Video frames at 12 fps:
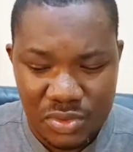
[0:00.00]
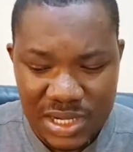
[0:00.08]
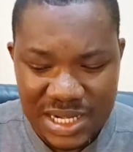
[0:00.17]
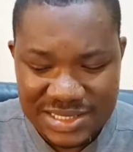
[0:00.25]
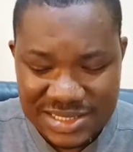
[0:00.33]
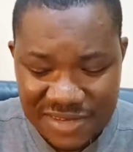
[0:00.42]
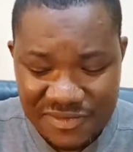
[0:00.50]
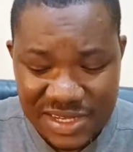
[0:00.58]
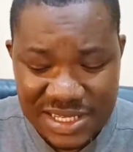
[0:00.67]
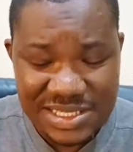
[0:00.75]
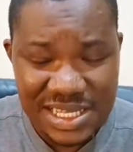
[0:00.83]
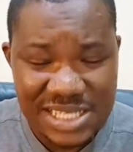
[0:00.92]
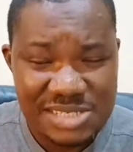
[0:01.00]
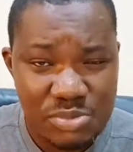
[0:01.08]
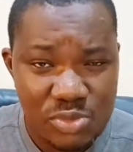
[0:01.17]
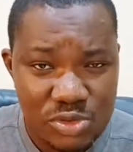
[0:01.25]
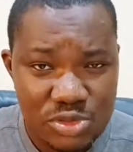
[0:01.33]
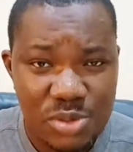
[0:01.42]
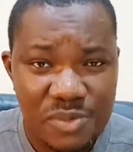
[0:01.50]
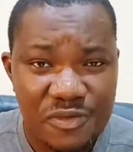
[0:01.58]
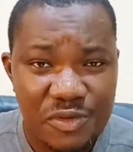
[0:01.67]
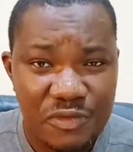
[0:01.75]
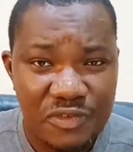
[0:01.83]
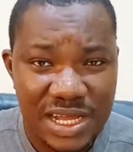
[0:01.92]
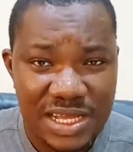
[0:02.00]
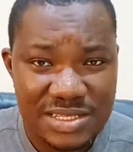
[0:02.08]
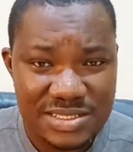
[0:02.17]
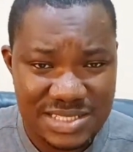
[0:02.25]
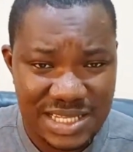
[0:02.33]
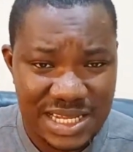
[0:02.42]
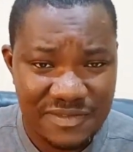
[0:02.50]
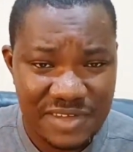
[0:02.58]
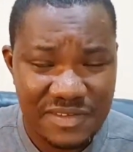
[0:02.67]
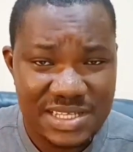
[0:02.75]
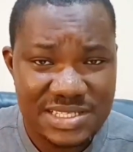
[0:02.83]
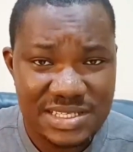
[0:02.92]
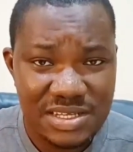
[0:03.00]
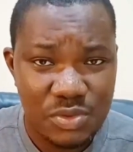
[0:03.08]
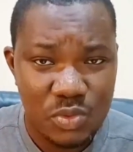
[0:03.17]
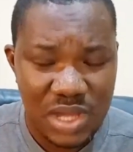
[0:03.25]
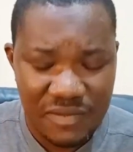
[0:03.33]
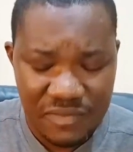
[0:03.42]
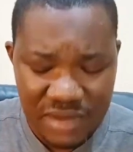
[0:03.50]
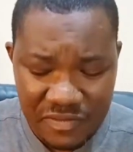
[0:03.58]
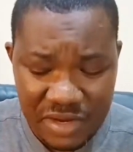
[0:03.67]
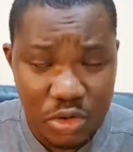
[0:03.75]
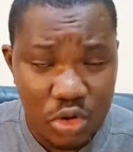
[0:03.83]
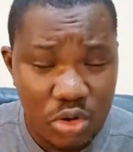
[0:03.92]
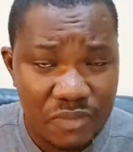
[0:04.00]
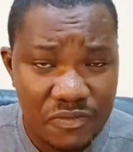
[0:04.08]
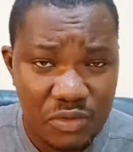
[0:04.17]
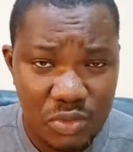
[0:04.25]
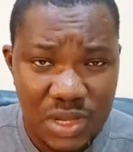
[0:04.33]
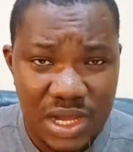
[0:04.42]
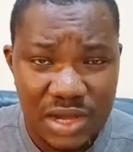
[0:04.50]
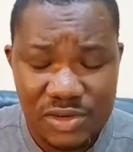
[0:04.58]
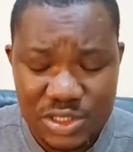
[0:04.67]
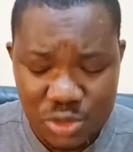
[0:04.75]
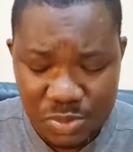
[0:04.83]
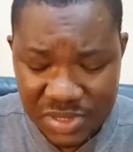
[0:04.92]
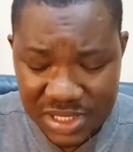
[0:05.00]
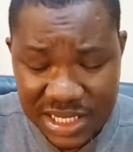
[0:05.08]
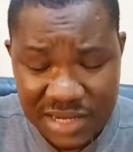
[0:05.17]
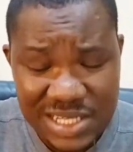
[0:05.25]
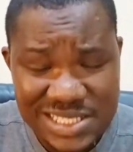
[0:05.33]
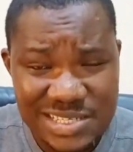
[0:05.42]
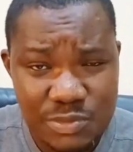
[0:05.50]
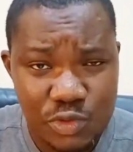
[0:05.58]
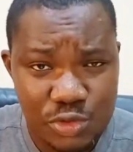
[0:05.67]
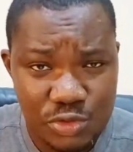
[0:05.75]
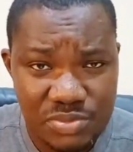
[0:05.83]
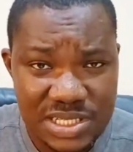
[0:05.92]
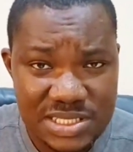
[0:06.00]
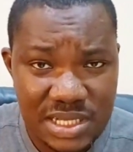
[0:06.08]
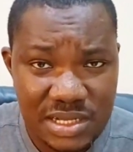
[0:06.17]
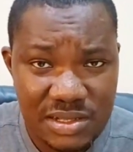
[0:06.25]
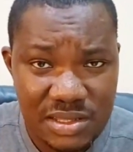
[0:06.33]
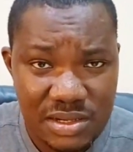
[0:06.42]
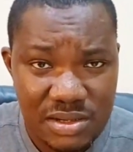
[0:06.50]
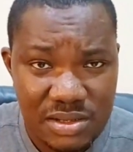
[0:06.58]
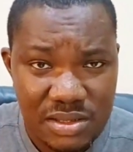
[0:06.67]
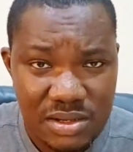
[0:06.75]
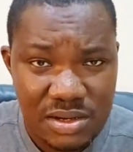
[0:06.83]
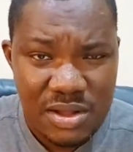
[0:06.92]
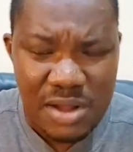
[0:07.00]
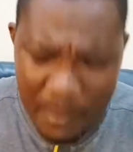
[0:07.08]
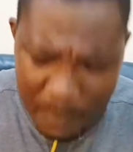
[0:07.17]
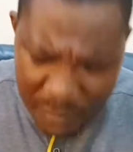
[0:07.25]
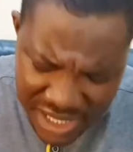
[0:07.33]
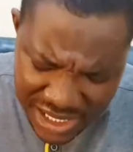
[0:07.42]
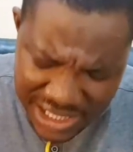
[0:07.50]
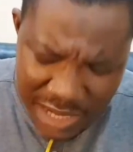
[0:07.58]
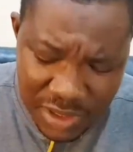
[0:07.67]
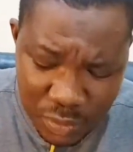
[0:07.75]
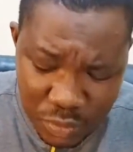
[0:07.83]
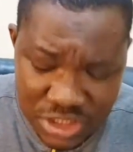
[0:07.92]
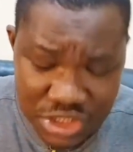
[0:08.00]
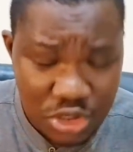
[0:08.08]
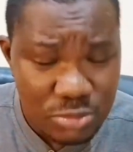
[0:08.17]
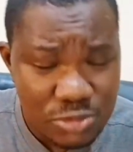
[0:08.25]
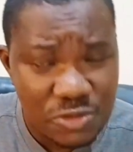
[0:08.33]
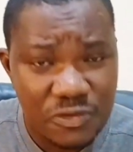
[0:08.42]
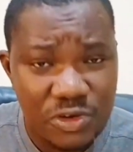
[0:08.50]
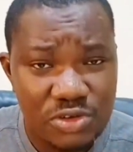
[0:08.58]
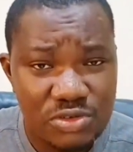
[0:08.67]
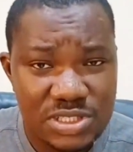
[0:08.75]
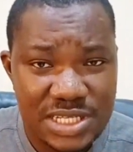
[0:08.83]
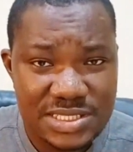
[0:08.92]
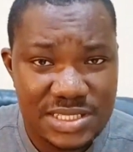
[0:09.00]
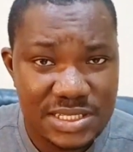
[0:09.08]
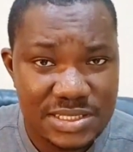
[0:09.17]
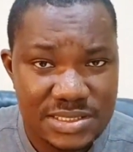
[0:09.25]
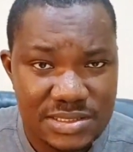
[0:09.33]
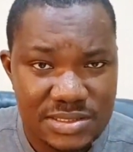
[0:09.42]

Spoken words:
Arsenal fans are the most hopeful fans that I've ever seen. We are very, very hopeful. We are always hoping that our team will do better. Make our wish come true for goodness sakes.